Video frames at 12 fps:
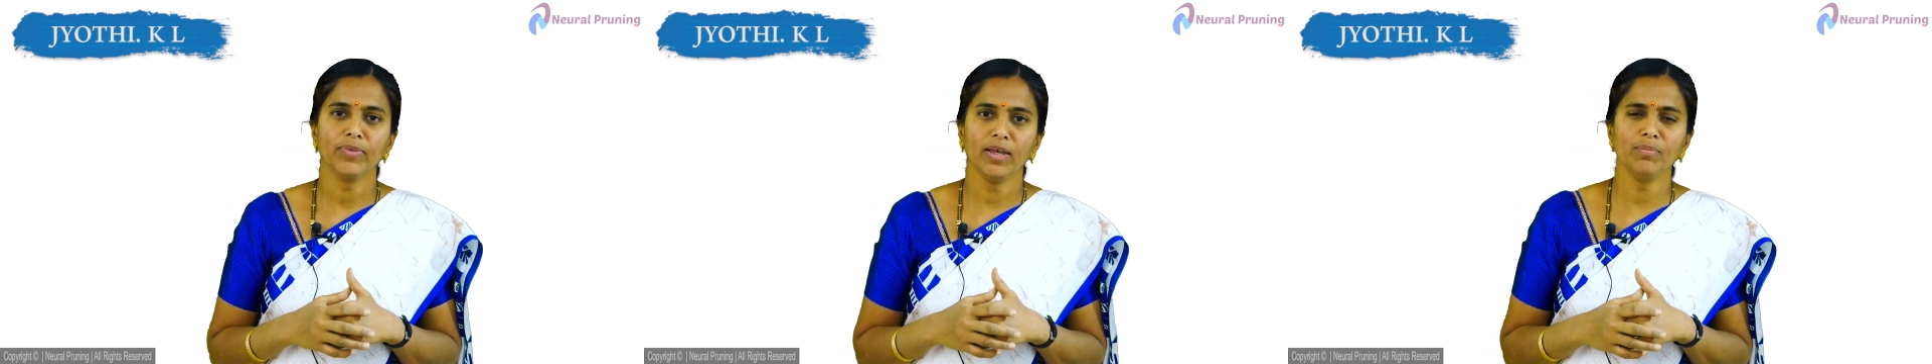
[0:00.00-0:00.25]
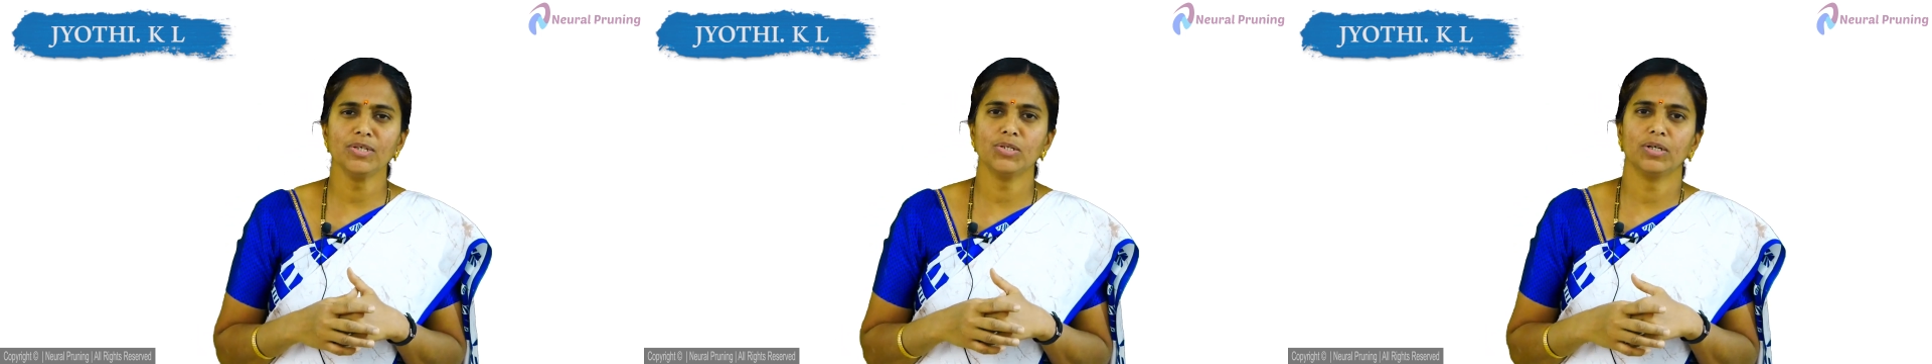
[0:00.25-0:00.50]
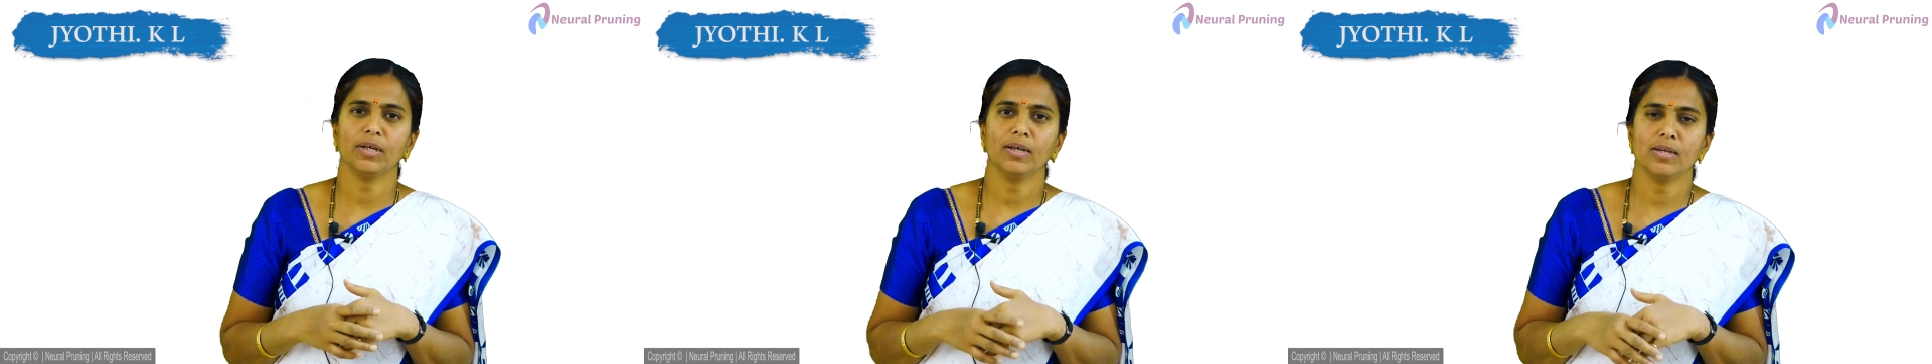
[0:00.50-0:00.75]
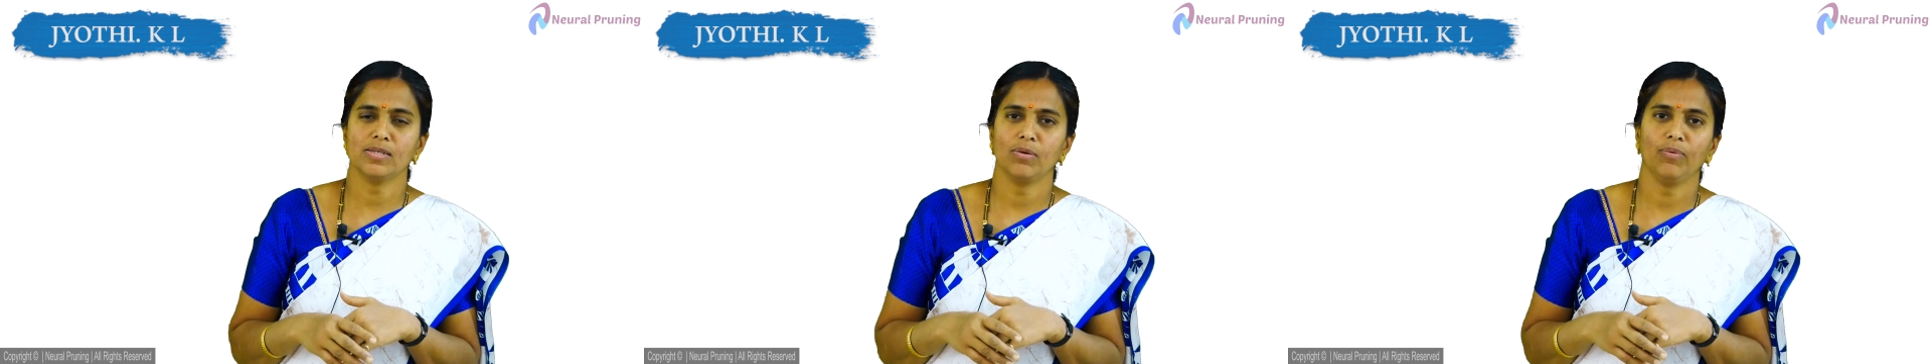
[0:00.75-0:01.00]
Chemistry
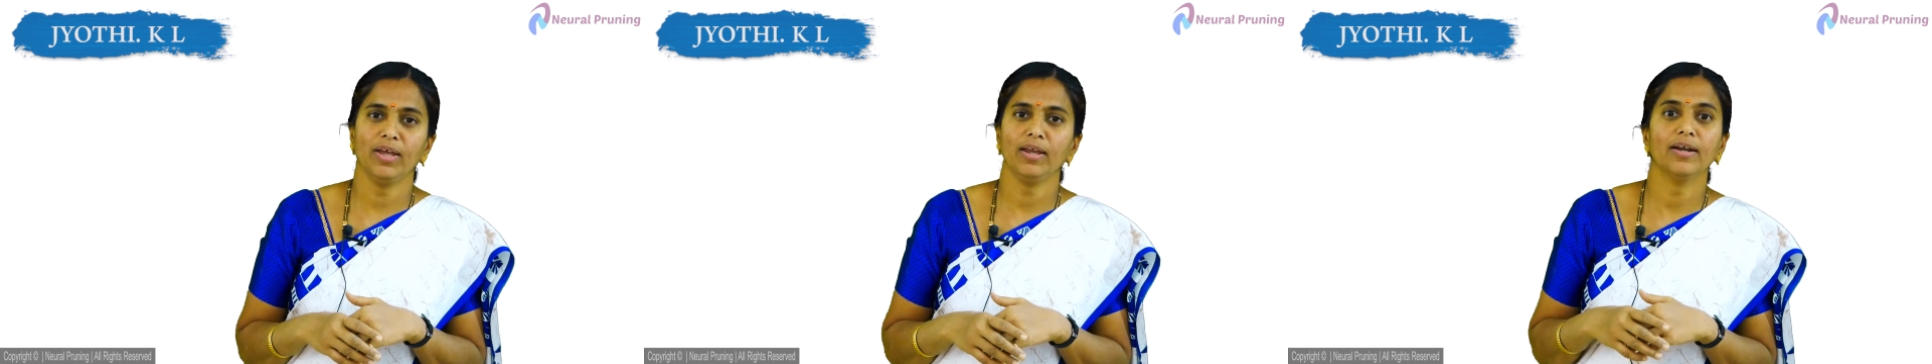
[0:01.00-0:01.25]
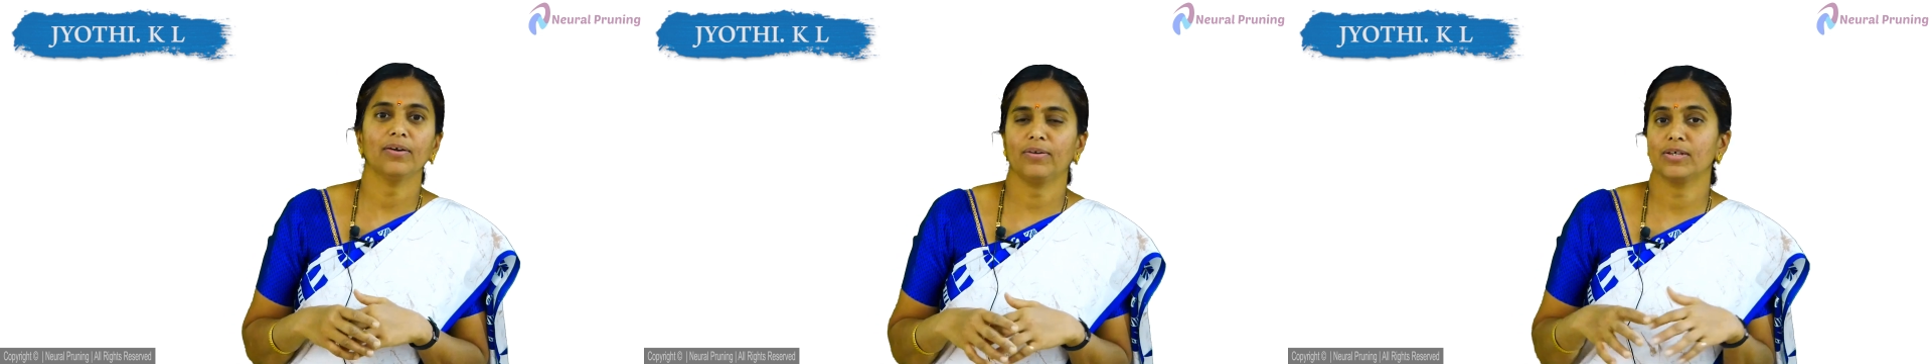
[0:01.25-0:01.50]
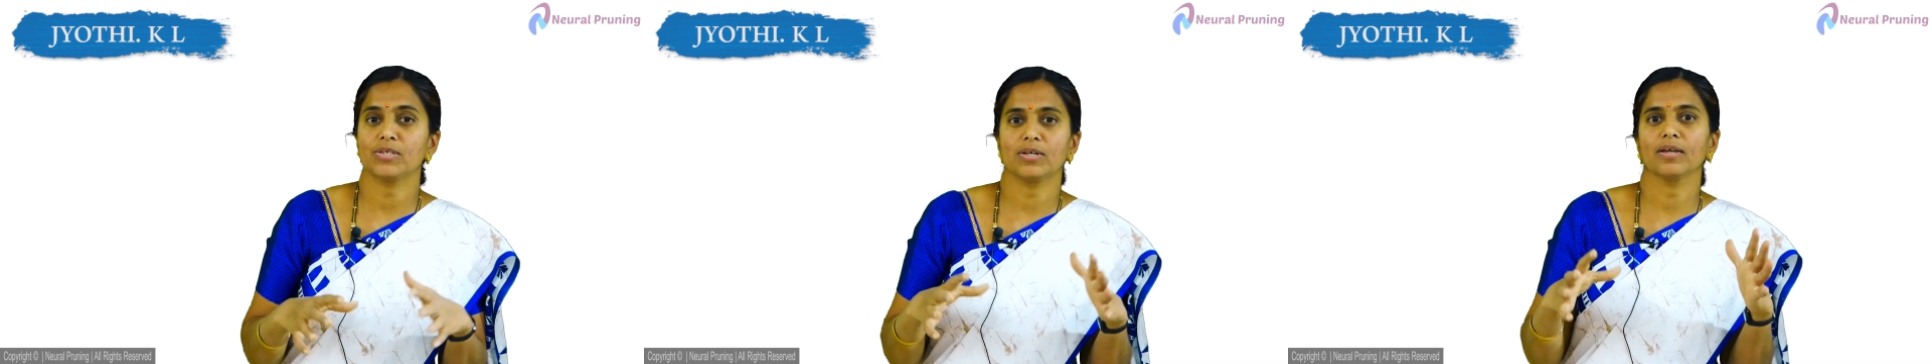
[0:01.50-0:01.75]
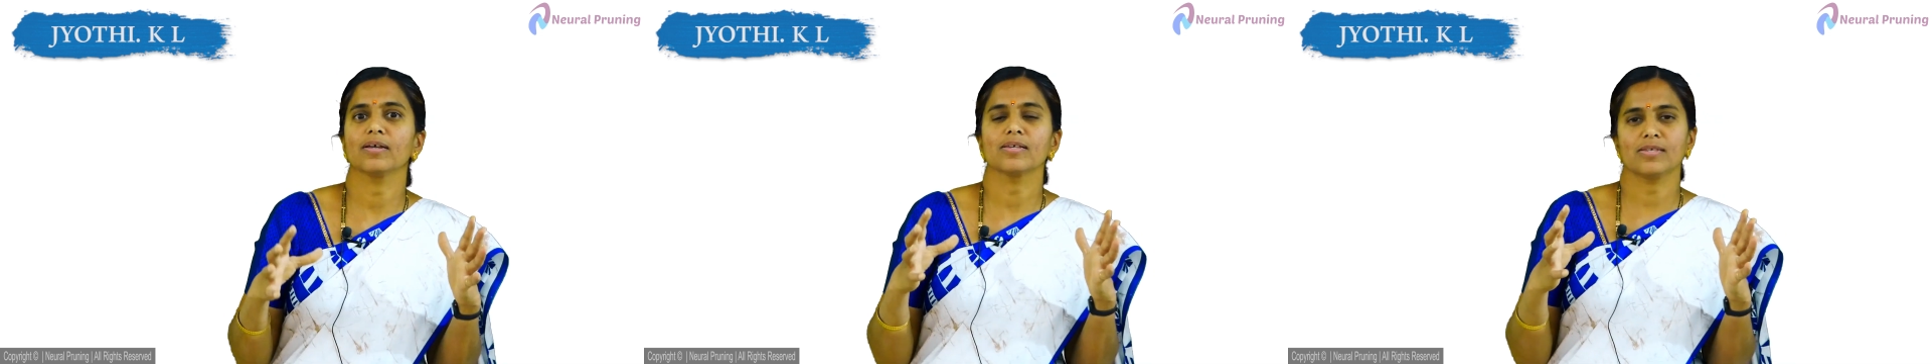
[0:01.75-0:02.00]
is a very
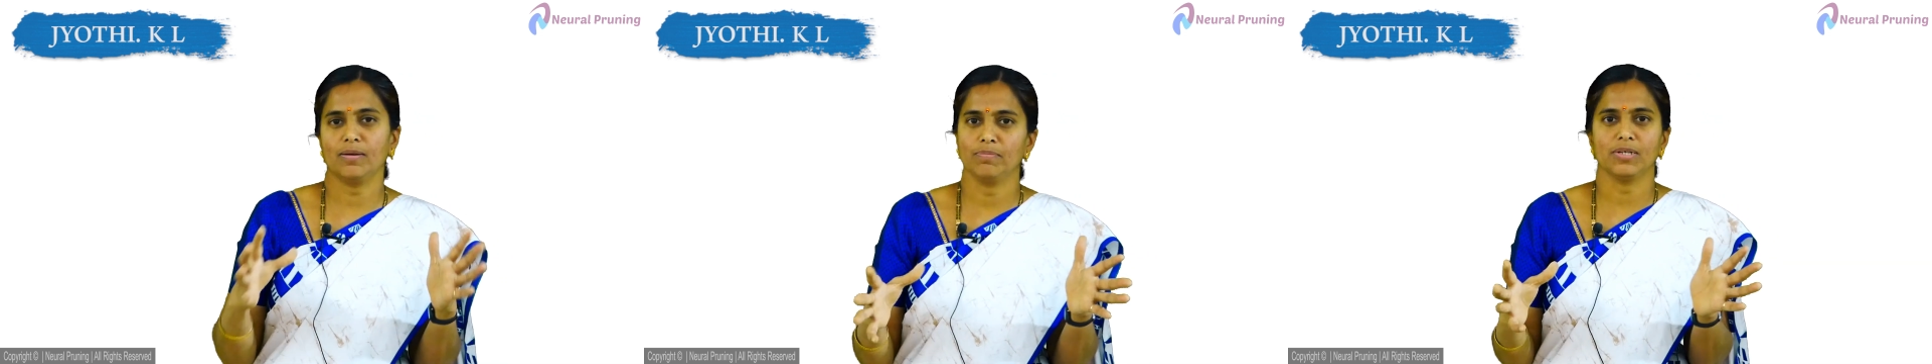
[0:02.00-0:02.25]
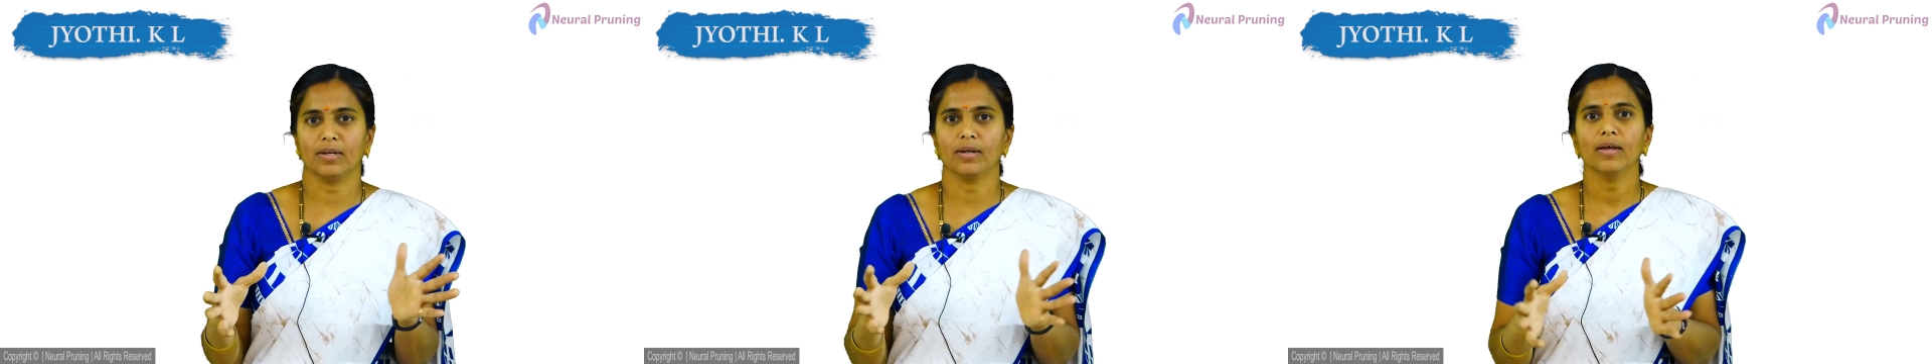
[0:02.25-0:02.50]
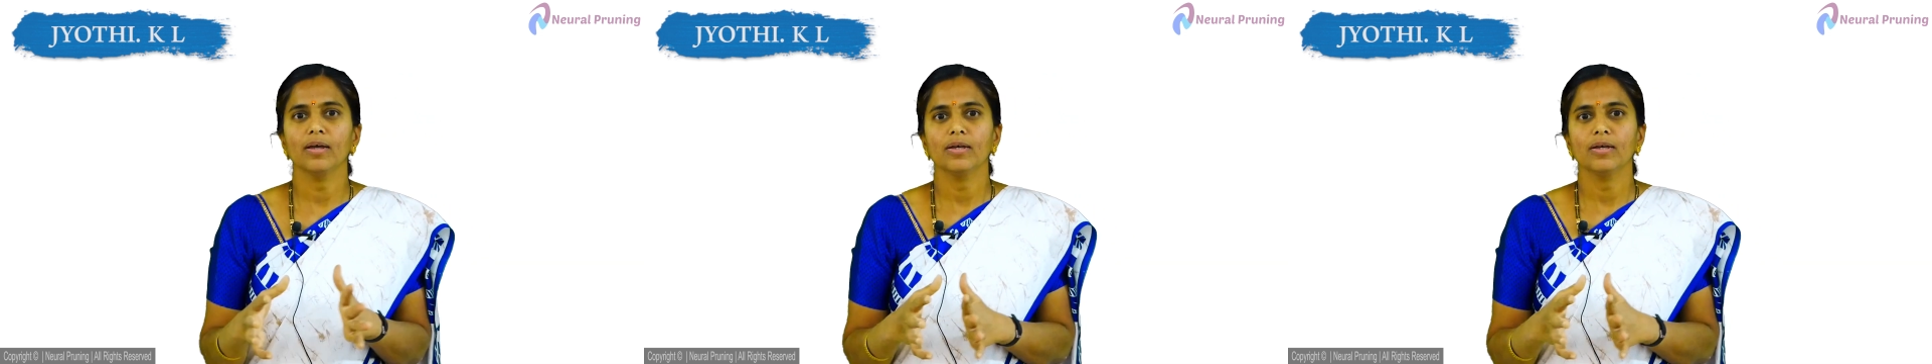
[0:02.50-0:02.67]
interesting subject.